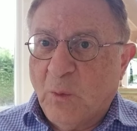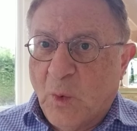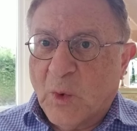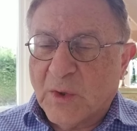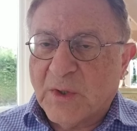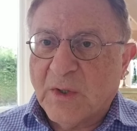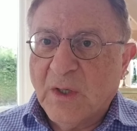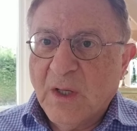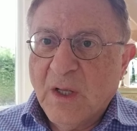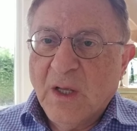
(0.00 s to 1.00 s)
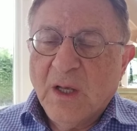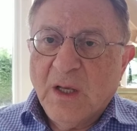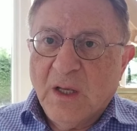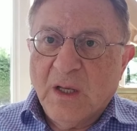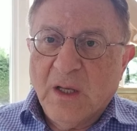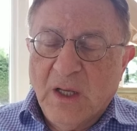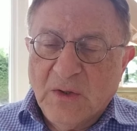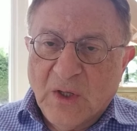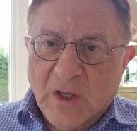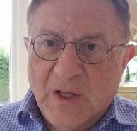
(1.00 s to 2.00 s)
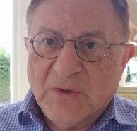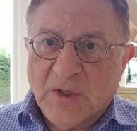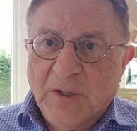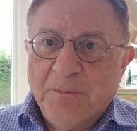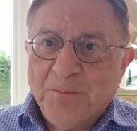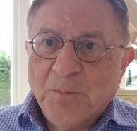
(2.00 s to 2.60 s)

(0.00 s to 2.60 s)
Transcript: war in the country,